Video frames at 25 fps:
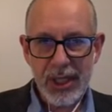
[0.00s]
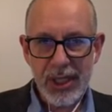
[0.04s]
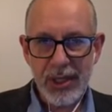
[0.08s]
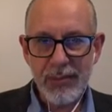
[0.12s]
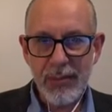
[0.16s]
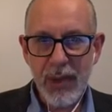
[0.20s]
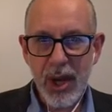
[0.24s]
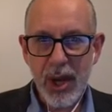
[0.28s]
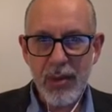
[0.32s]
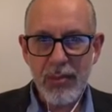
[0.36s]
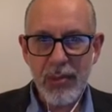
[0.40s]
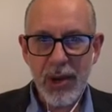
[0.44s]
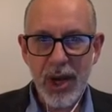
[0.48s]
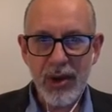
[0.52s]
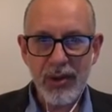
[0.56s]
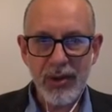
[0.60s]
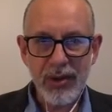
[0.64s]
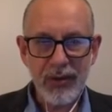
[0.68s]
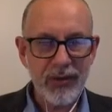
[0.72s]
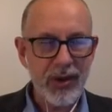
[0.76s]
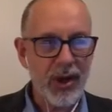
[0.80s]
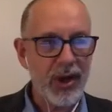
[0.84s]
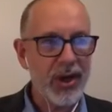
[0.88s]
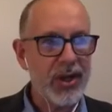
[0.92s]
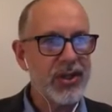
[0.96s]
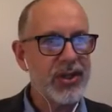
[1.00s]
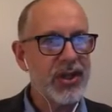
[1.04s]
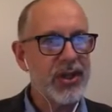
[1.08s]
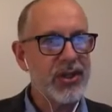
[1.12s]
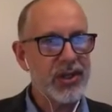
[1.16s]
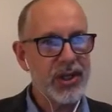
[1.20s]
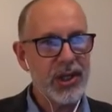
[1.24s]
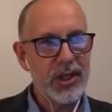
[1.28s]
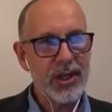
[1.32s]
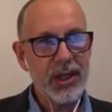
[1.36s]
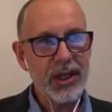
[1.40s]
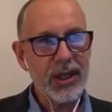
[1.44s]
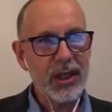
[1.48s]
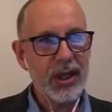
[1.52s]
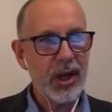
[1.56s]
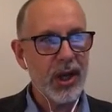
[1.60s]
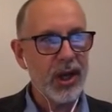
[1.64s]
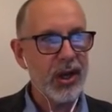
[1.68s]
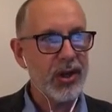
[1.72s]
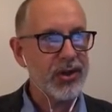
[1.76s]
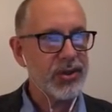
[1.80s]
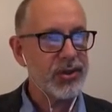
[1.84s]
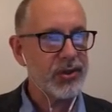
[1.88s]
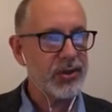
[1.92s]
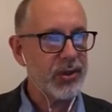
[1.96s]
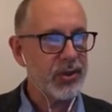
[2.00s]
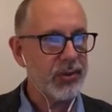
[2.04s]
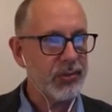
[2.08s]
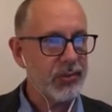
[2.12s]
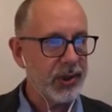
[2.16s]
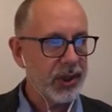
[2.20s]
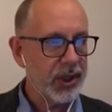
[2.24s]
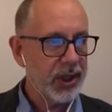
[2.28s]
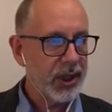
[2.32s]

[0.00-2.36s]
mobile devices in the classroom.